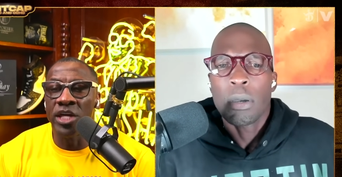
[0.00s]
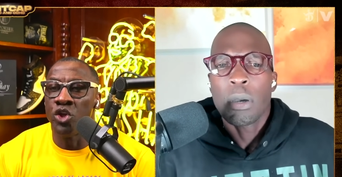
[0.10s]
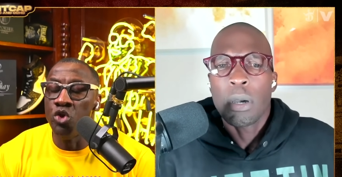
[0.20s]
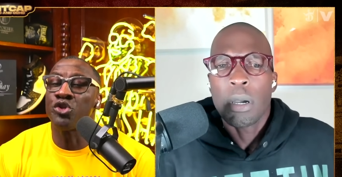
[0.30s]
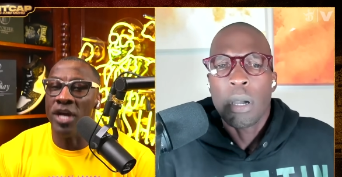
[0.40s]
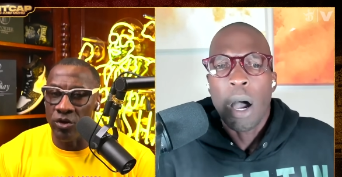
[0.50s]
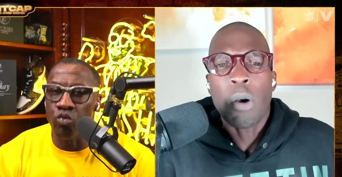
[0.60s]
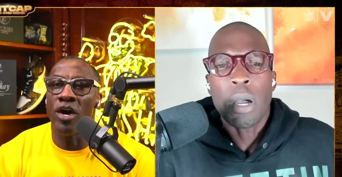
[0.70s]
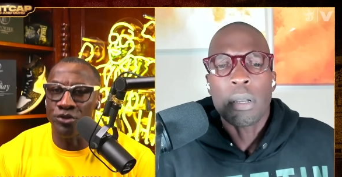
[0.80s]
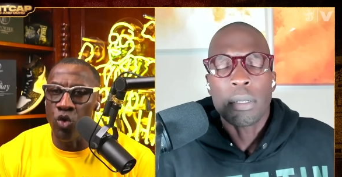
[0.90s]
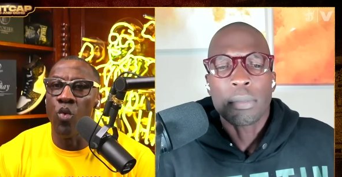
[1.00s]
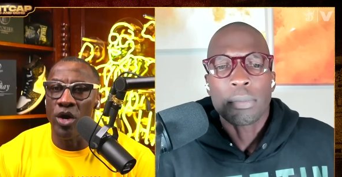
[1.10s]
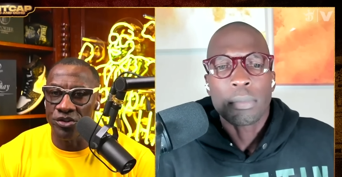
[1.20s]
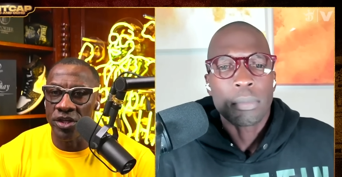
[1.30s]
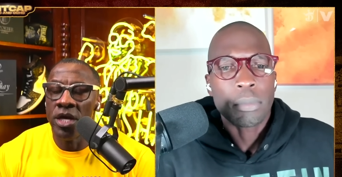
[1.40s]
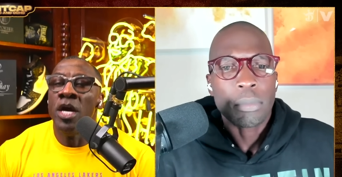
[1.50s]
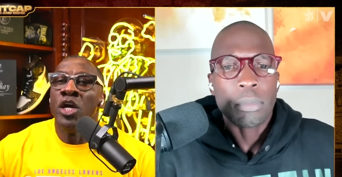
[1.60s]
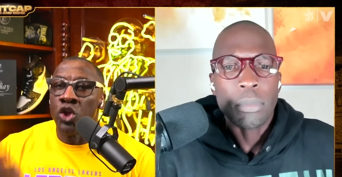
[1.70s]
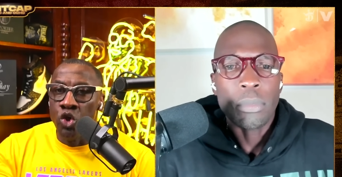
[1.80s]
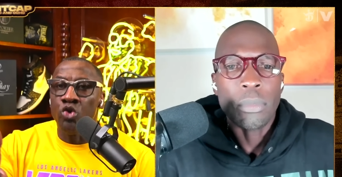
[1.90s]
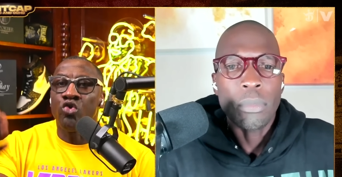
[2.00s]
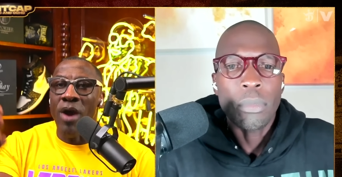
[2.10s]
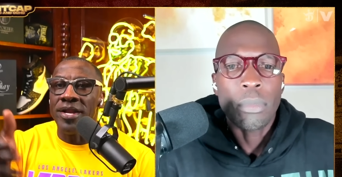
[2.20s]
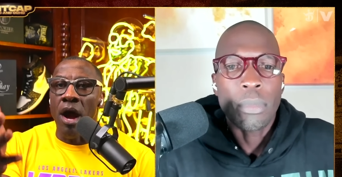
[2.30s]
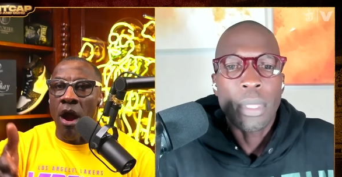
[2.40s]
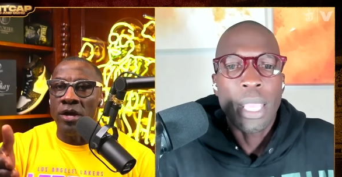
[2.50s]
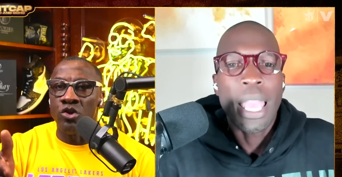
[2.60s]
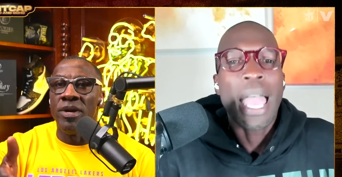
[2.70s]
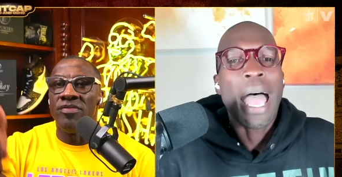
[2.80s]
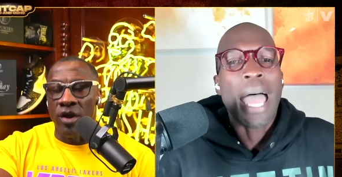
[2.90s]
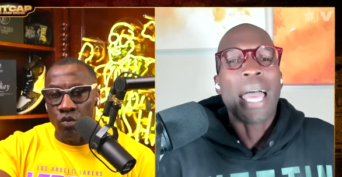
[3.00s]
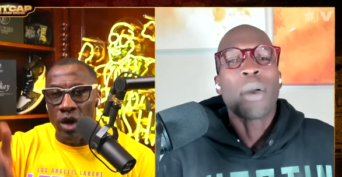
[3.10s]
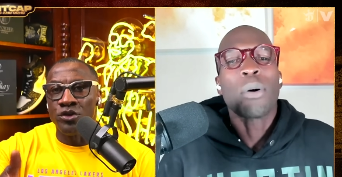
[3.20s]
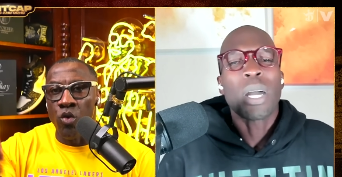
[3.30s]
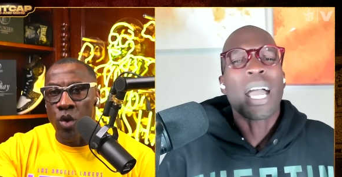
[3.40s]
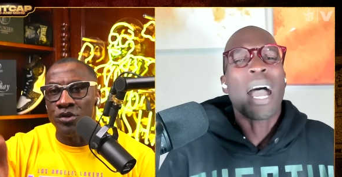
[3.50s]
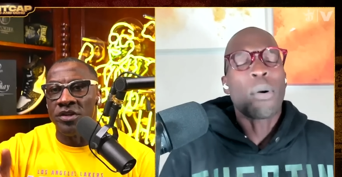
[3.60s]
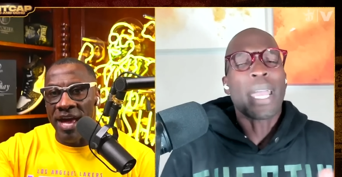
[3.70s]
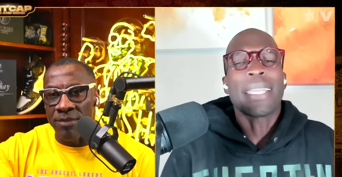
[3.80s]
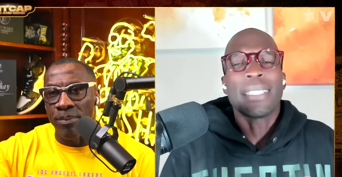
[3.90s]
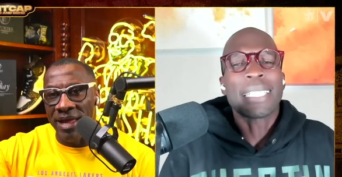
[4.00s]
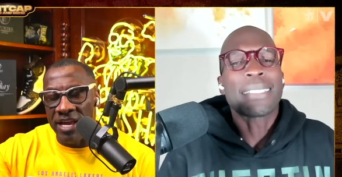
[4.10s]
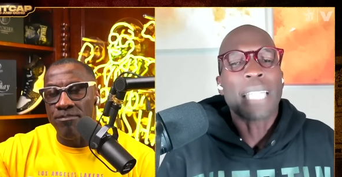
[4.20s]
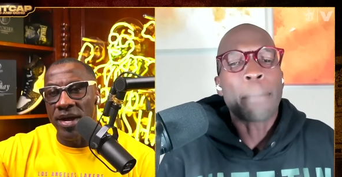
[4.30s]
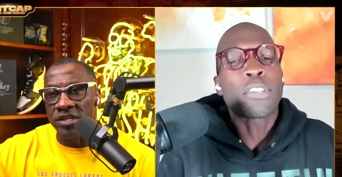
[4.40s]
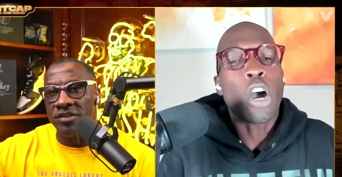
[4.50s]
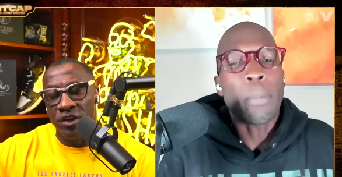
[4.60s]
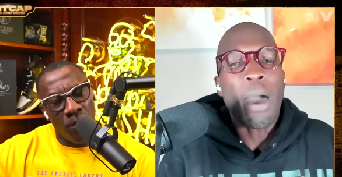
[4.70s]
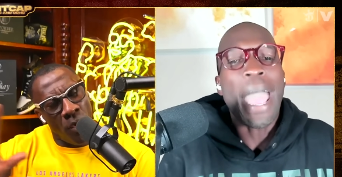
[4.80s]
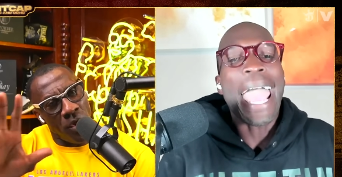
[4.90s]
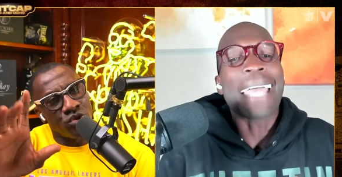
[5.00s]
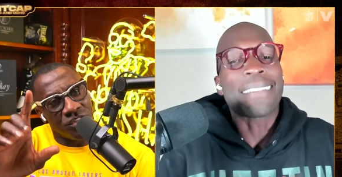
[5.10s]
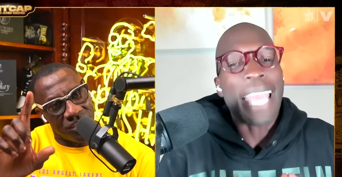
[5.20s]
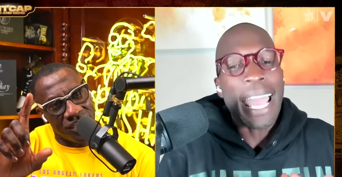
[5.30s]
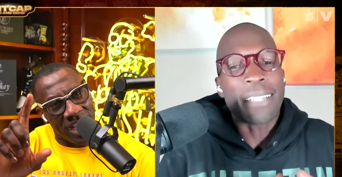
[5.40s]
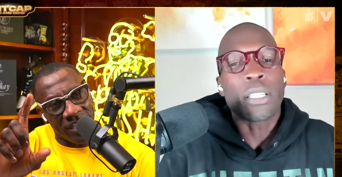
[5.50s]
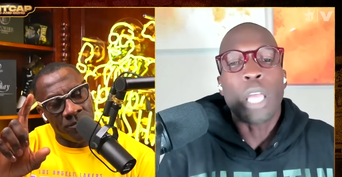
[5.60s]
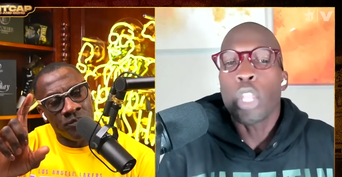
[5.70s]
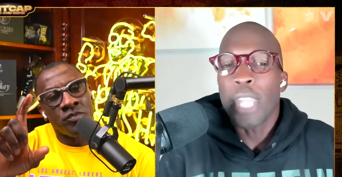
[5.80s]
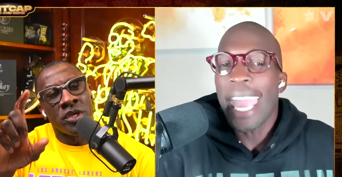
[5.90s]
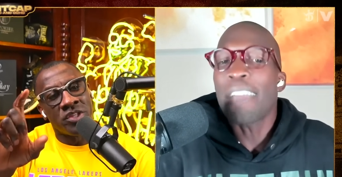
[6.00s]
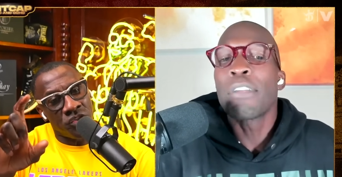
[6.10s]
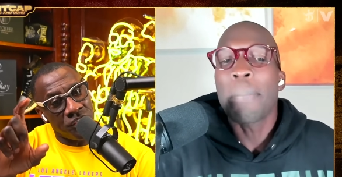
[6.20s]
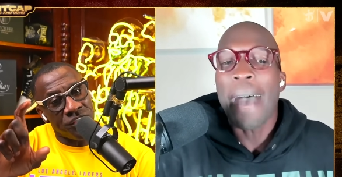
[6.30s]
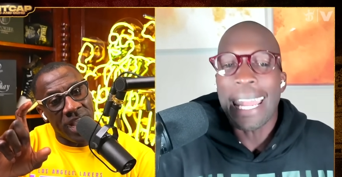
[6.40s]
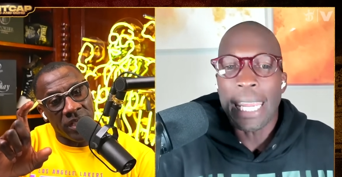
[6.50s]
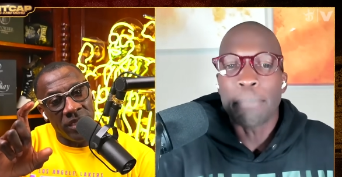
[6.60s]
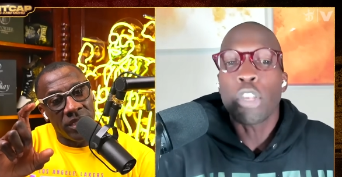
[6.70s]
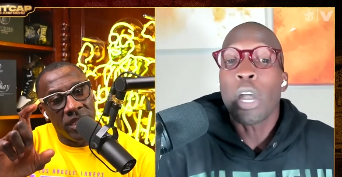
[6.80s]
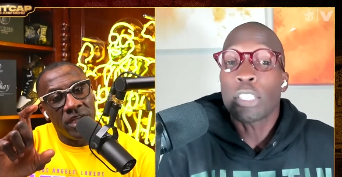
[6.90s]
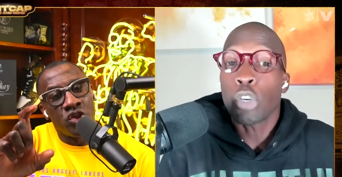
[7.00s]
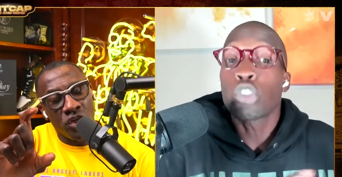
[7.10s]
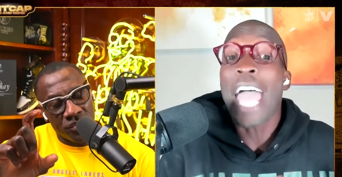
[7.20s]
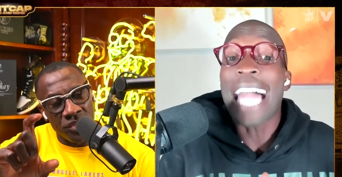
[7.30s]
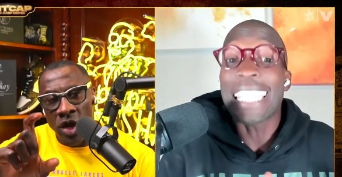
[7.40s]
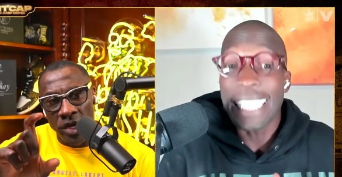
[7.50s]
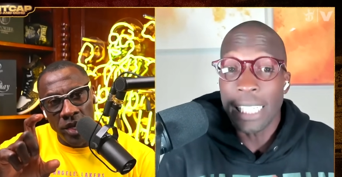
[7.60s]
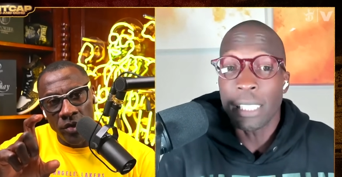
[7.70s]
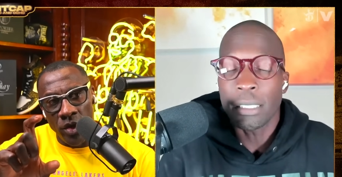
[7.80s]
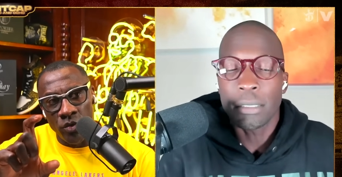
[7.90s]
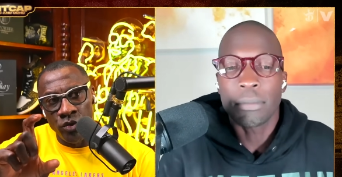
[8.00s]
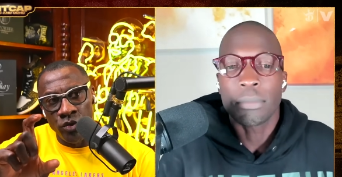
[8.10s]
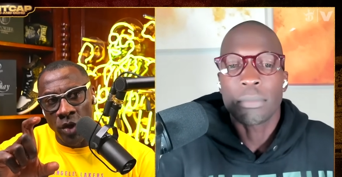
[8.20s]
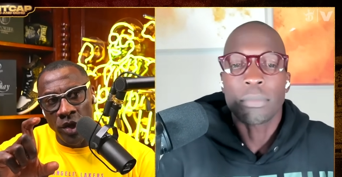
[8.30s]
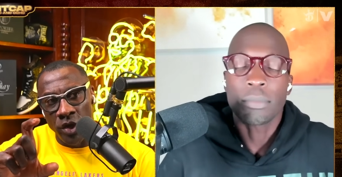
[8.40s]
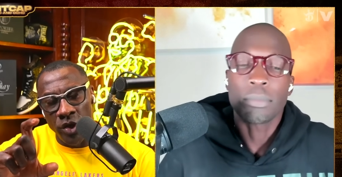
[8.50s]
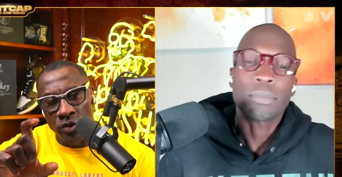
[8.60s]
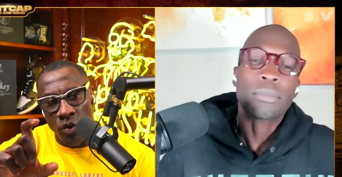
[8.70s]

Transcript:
Speaker 1: You said Russell Wilson. You tried to argue me that Russell Wilson okay, had played is, better. I'm talking about Hold on, as, a second. Just everybody. i I'm talking just totality. A, no, no, no, no, no, no, no,